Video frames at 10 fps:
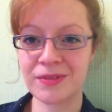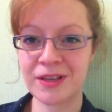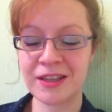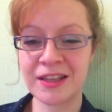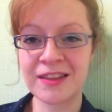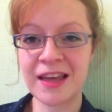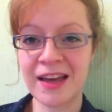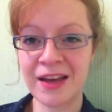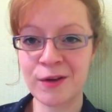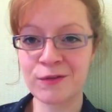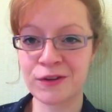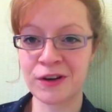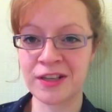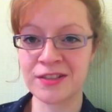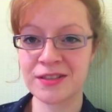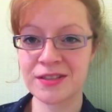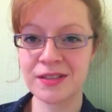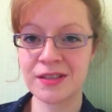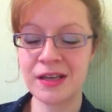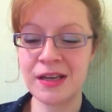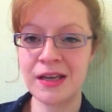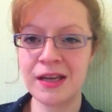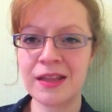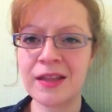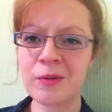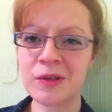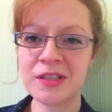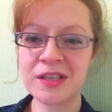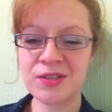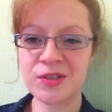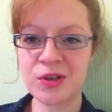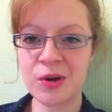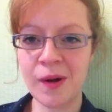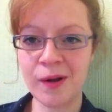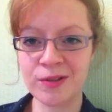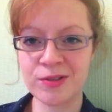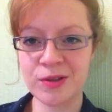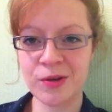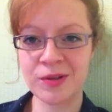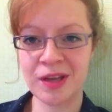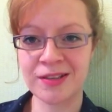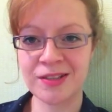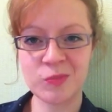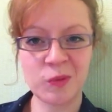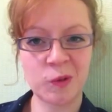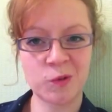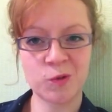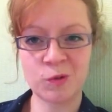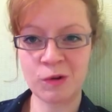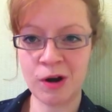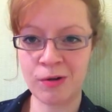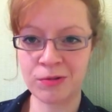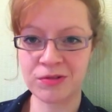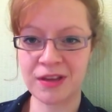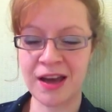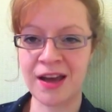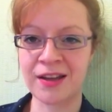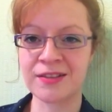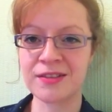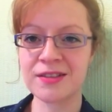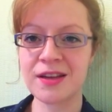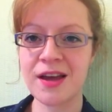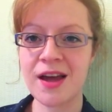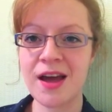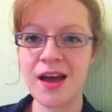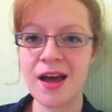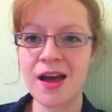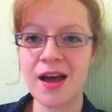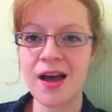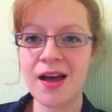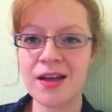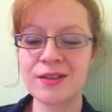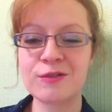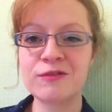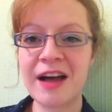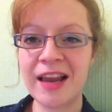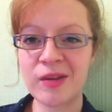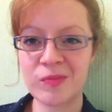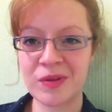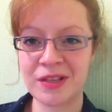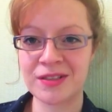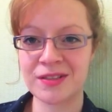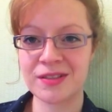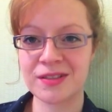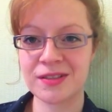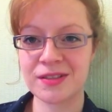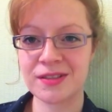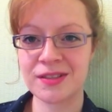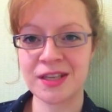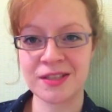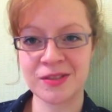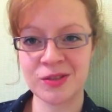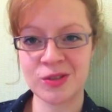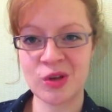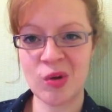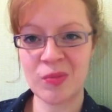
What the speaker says: and that they're here for us. And they wanted us to know also that spiritual growth and development doesn't stop